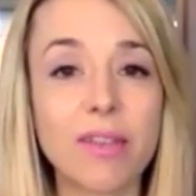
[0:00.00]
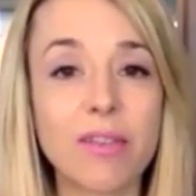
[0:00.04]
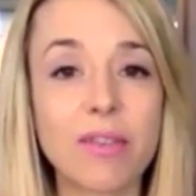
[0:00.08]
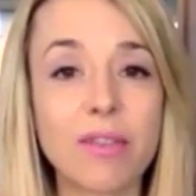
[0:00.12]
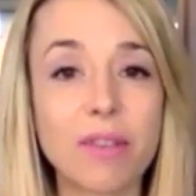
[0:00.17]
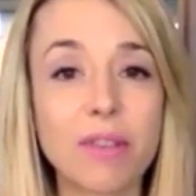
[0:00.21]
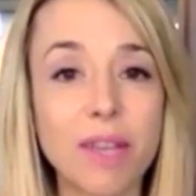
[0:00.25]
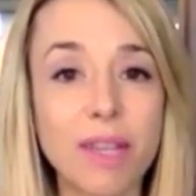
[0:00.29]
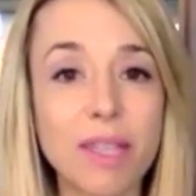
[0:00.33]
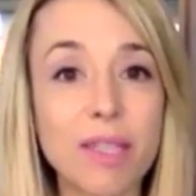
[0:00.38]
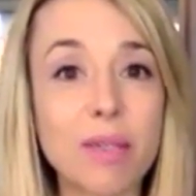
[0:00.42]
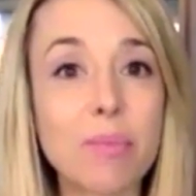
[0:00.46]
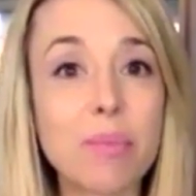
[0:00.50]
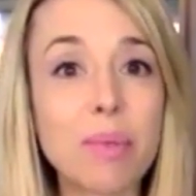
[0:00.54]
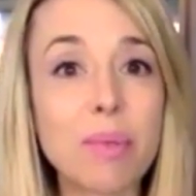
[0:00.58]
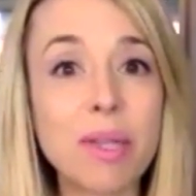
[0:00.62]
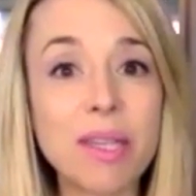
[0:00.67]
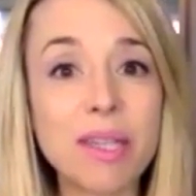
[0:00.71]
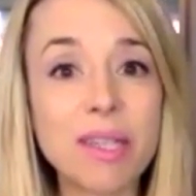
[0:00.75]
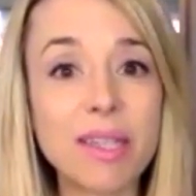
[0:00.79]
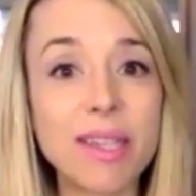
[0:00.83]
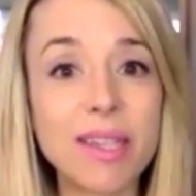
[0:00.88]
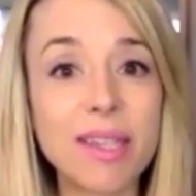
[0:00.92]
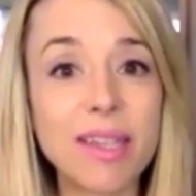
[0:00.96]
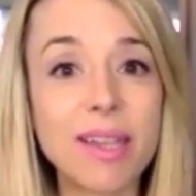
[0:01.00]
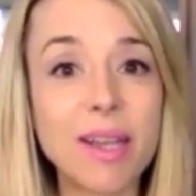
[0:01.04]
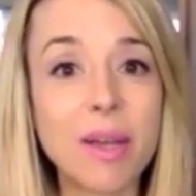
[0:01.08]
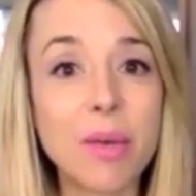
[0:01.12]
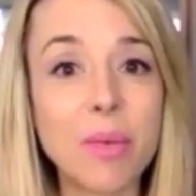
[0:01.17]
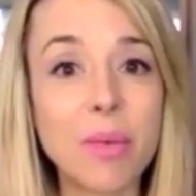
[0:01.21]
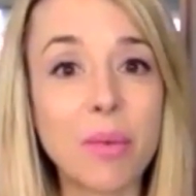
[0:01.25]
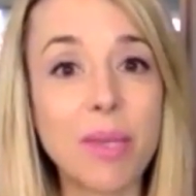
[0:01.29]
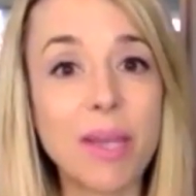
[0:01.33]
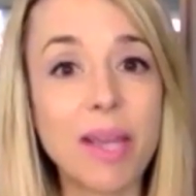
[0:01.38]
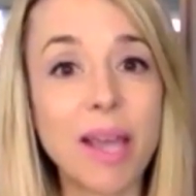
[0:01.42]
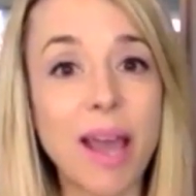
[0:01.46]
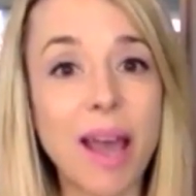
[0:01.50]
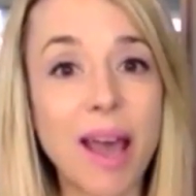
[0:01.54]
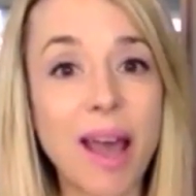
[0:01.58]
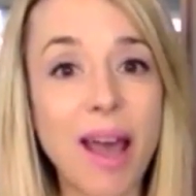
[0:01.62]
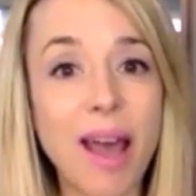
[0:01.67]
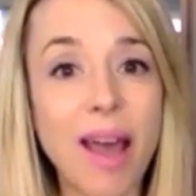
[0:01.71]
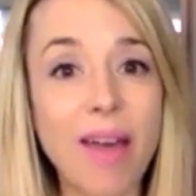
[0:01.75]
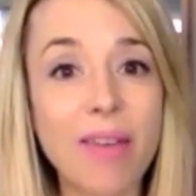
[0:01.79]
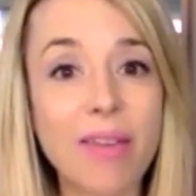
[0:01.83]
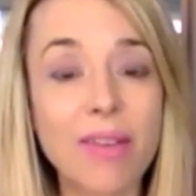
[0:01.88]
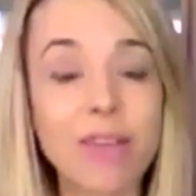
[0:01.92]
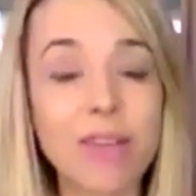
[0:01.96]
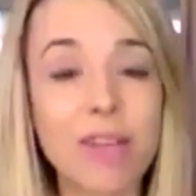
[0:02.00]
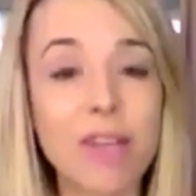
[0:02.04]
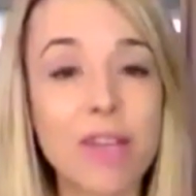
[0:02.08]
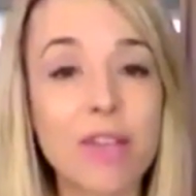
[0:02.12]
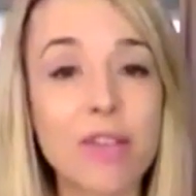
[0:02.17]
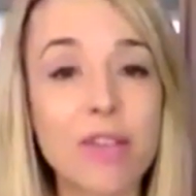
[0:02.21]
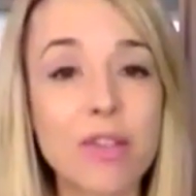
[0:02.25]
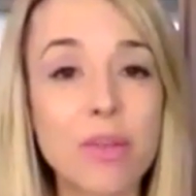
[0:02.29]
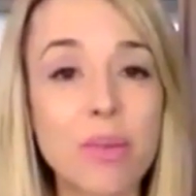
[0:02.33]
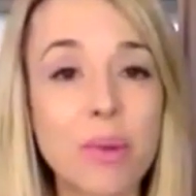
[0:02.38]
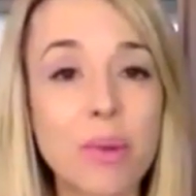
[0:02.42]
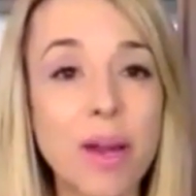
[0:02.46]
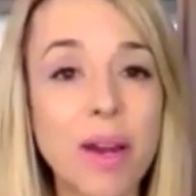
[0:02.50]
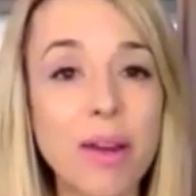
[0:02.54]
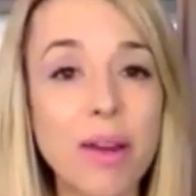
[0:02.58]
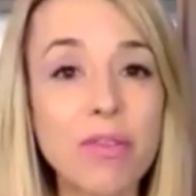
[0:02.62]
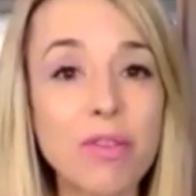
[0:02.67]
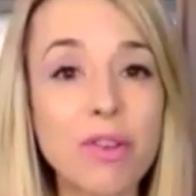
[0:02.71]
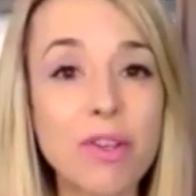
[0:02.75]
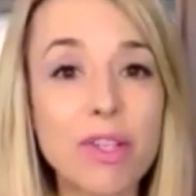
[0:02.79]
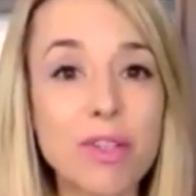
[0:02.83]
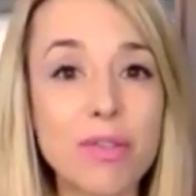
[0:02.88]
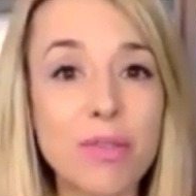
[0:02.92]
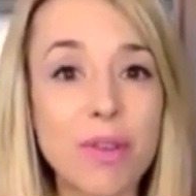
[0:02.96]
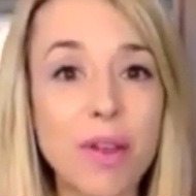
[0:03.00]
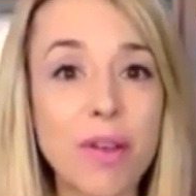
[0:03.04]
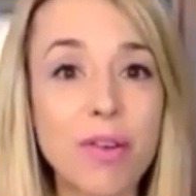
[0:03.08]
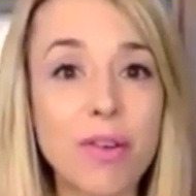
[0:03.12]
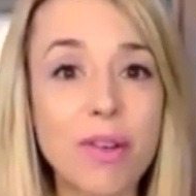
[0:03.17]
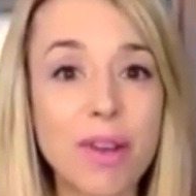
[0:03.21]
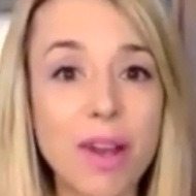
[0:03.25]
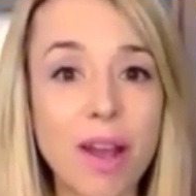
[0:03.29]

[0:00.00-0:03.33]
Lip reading: flexibility that we have. So when I first found